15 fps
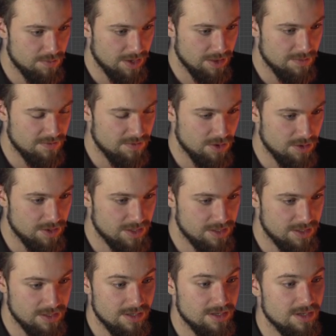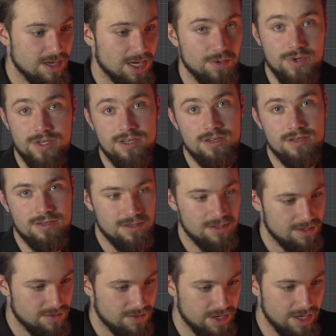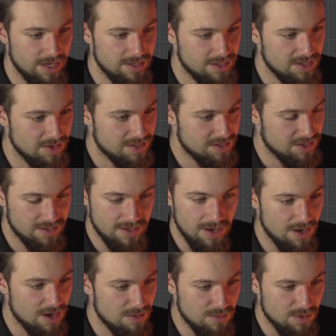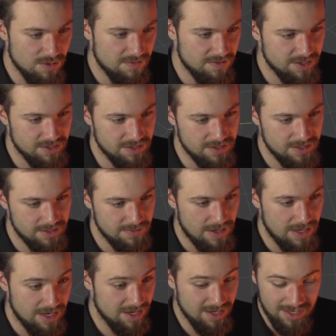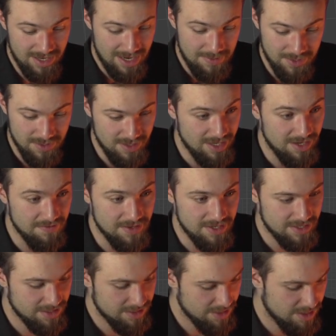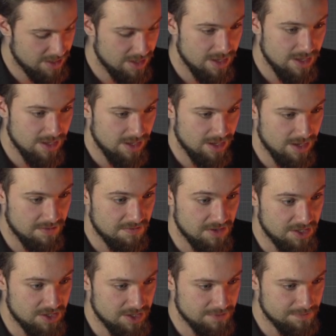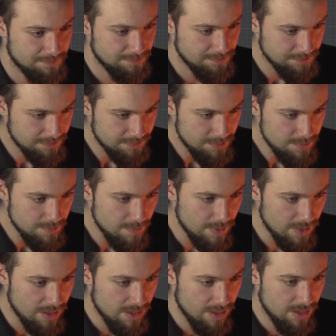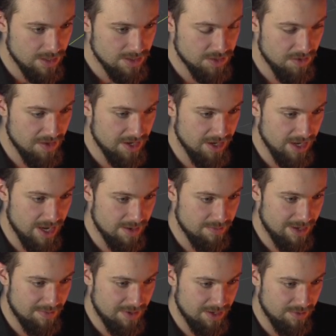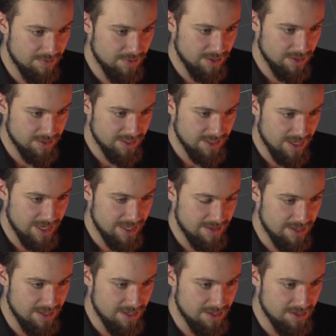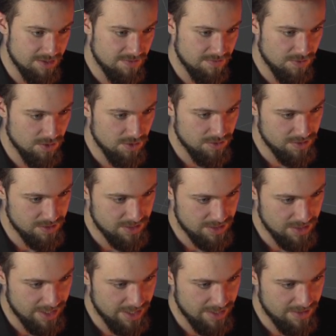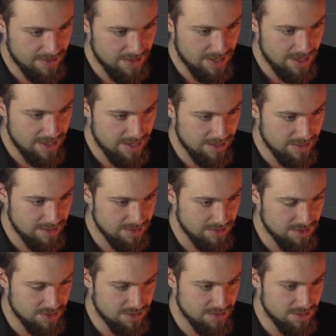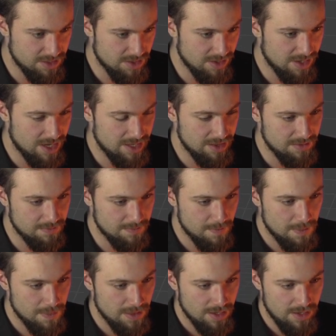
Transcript: bring them forwards, and we're done, right? So it's just a lot more efficient, and I absolutely love this feature. So then again, maybe we'll slide these forwards like that and just, align them